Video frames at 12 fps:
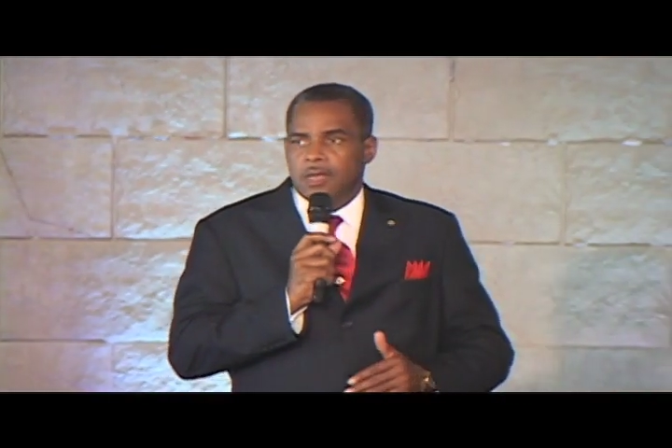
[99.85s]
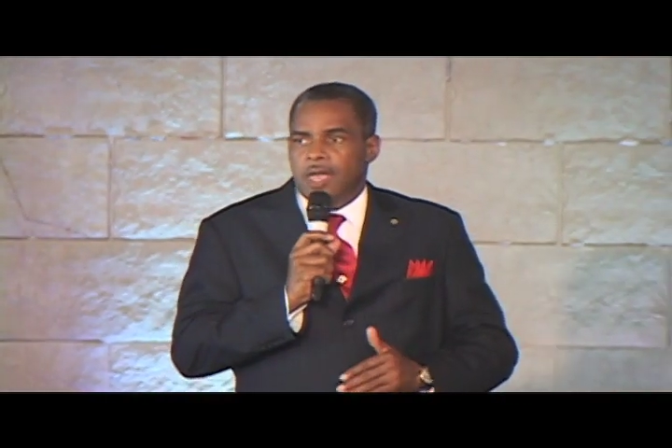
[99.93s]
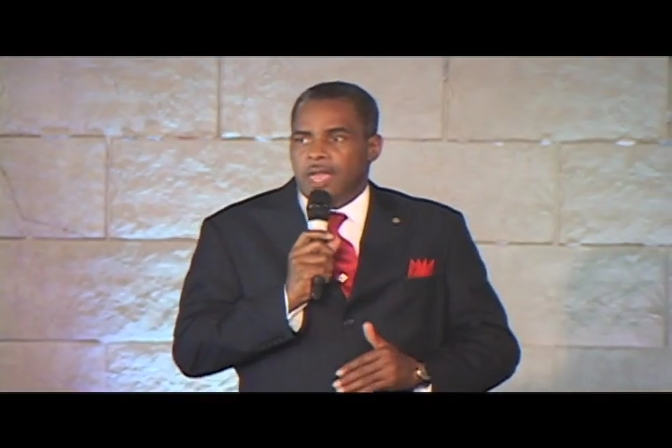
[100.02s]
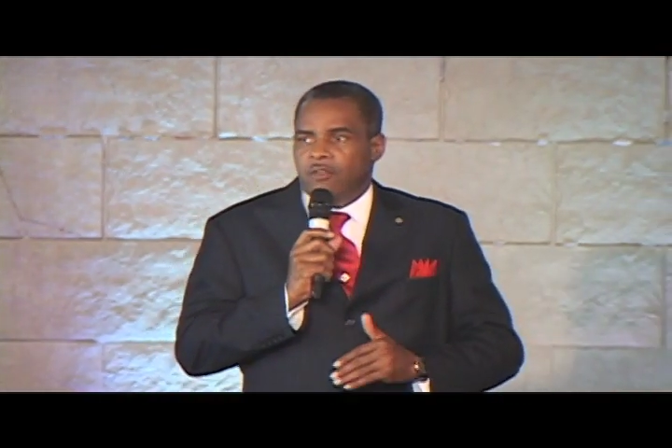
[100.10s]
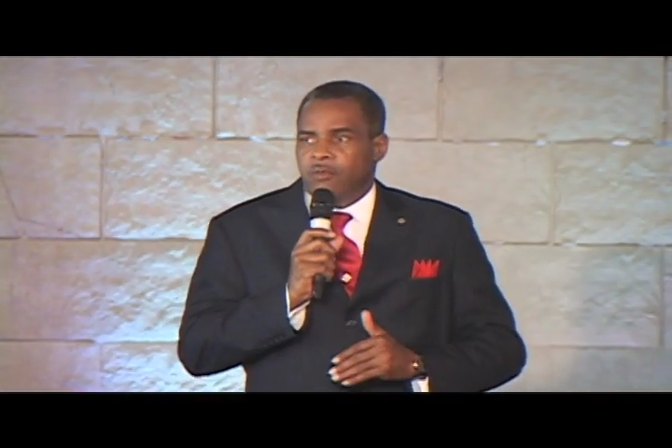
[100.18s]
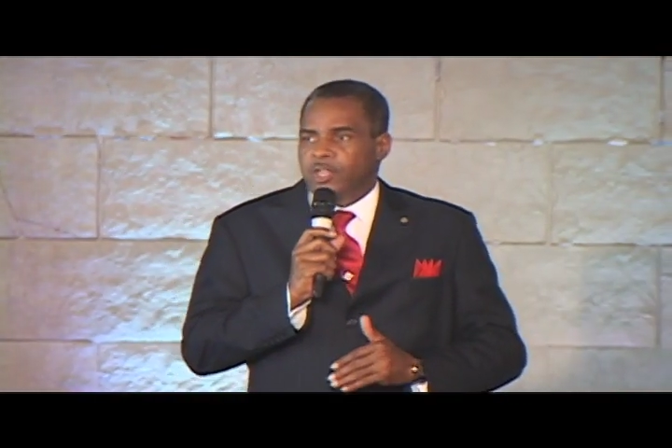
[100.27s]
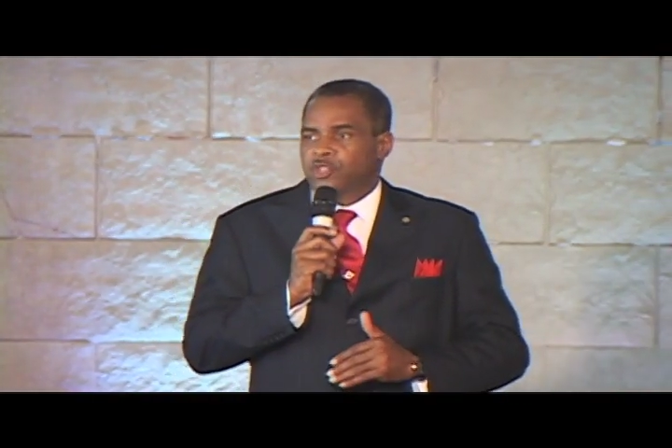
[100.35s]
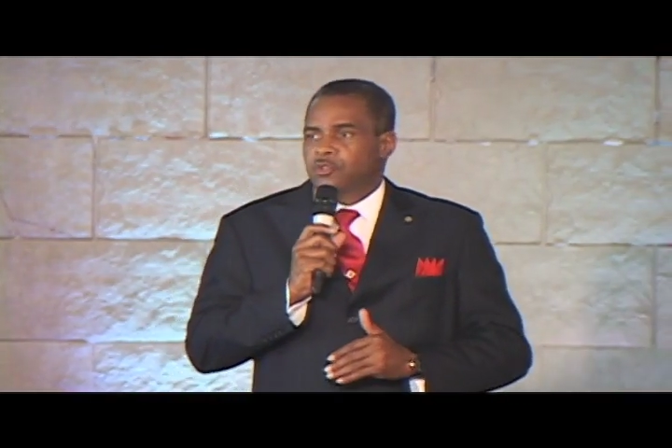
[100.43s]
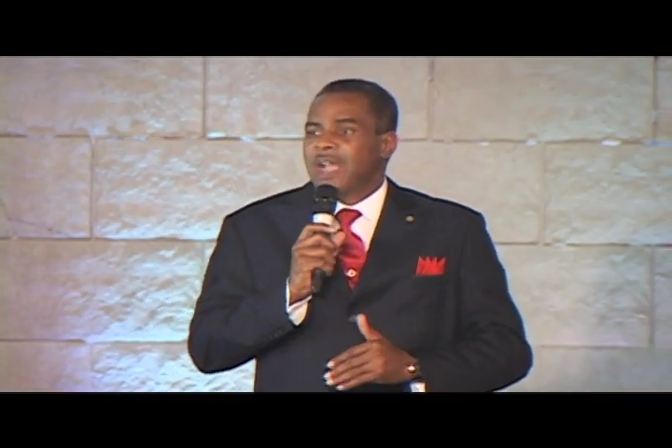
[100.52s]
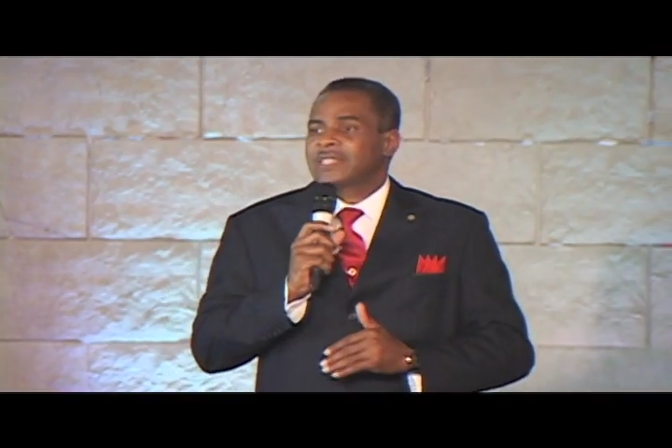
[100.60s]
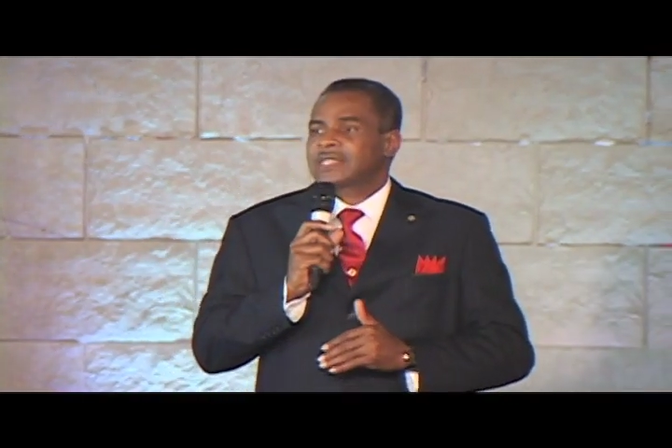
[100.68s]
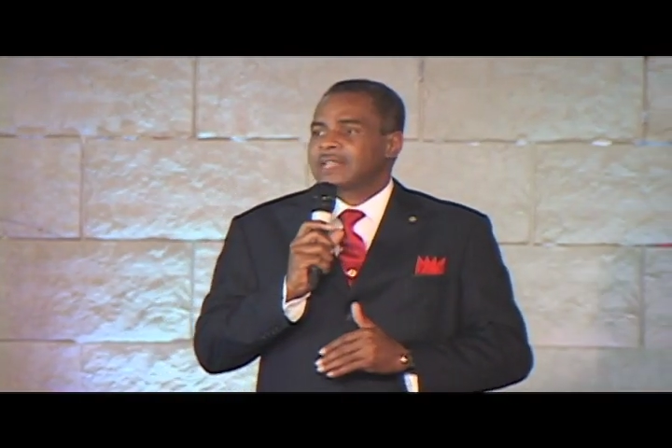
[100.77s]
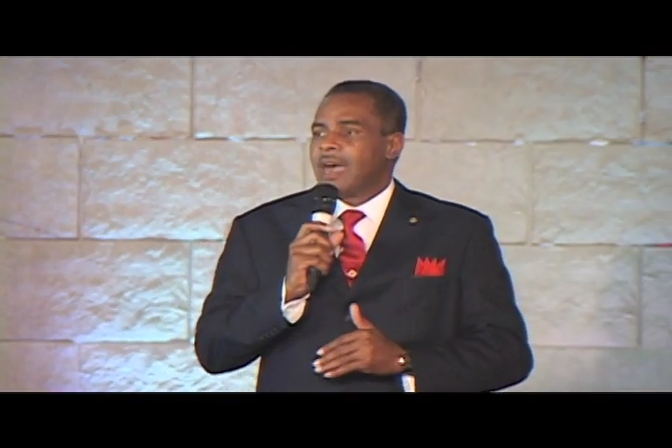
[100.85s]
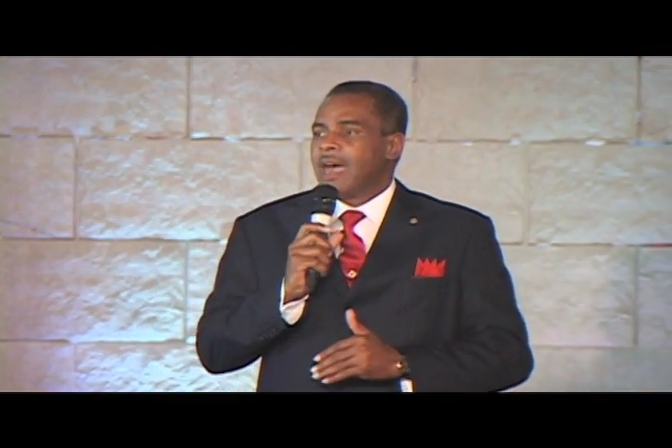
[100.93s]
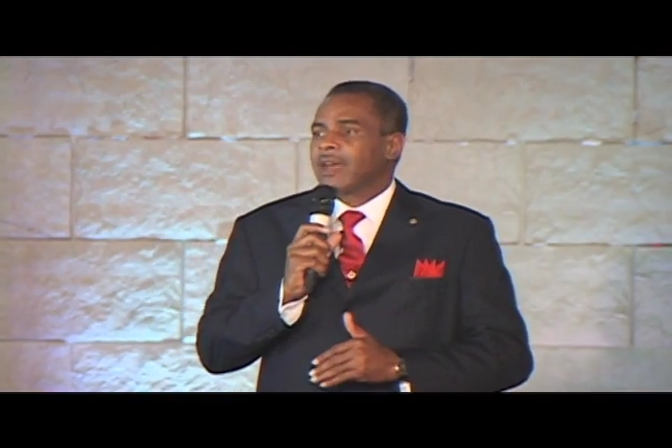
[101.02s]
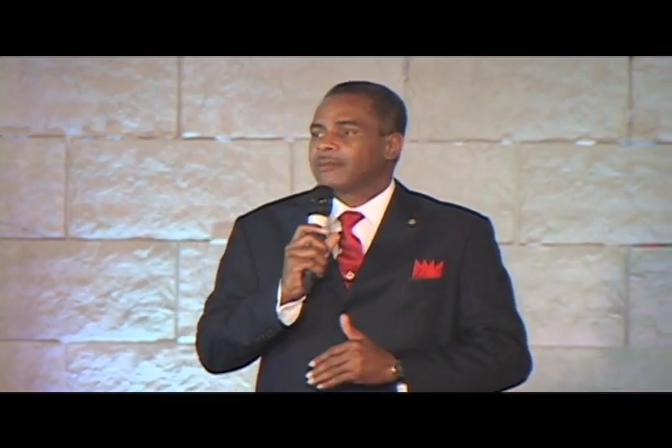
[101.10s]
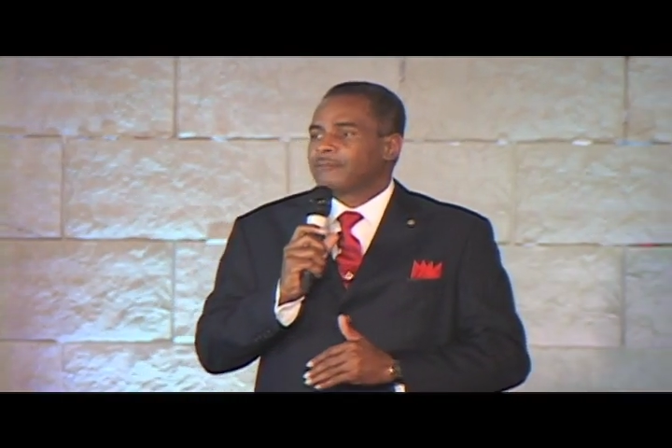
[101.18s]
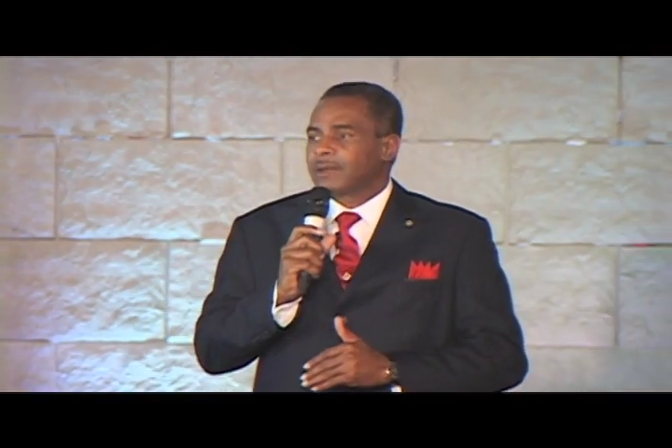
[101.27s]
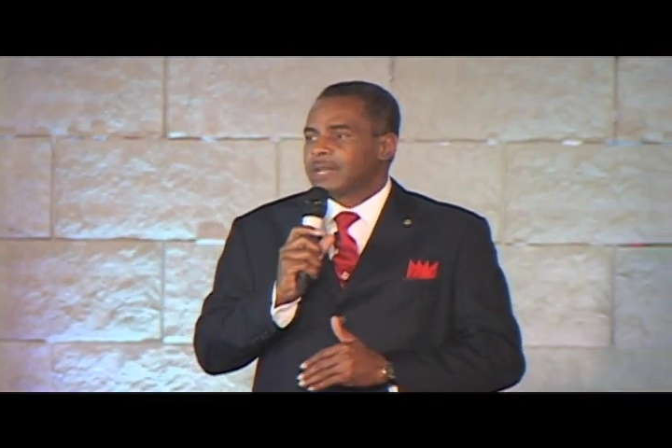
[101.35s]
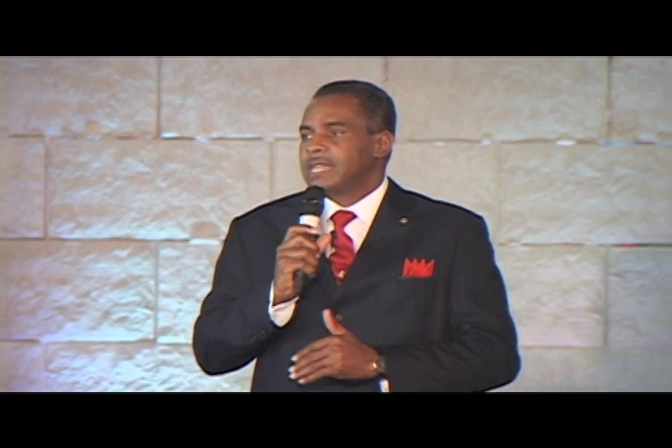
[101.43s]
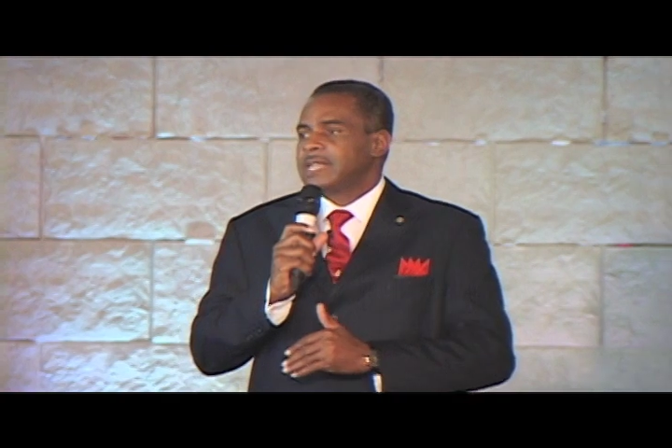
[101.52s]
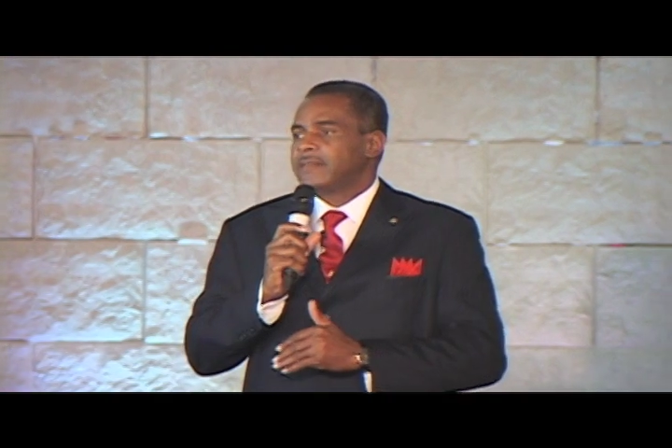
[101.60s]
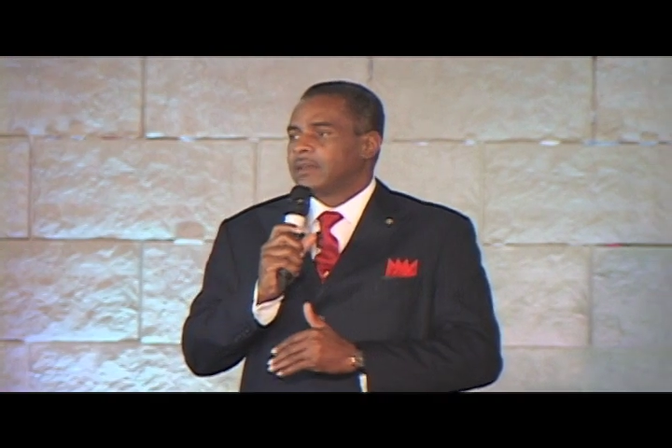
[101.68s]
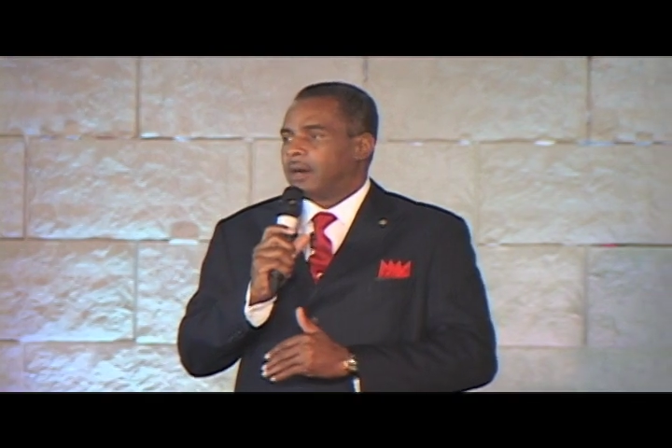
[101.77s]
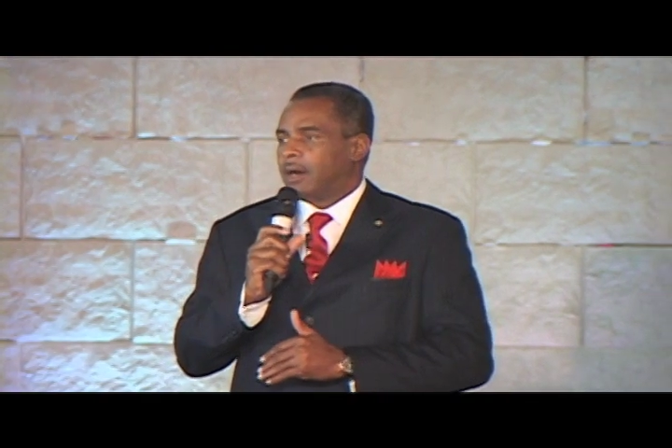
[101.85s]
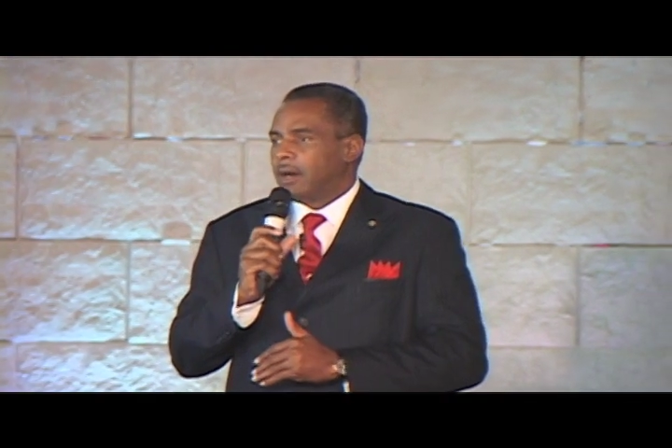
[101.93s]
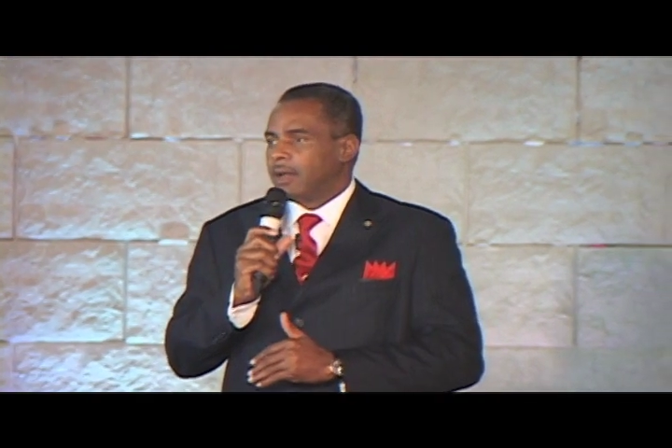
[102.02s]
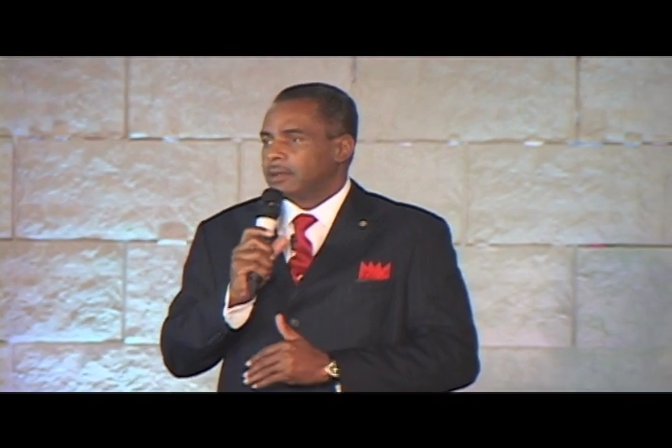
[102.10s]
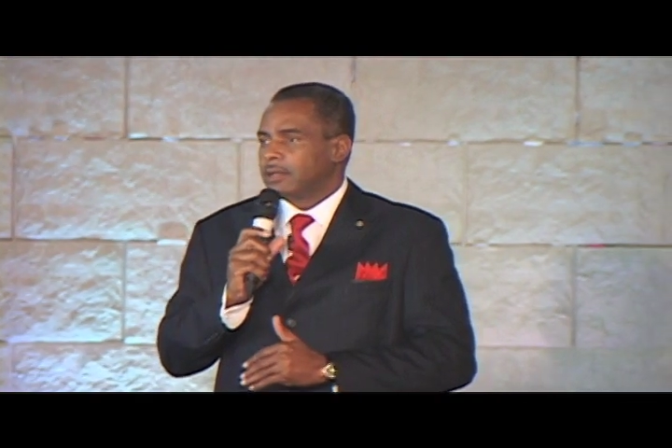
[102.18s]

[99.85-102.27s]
And if we trust God and believe God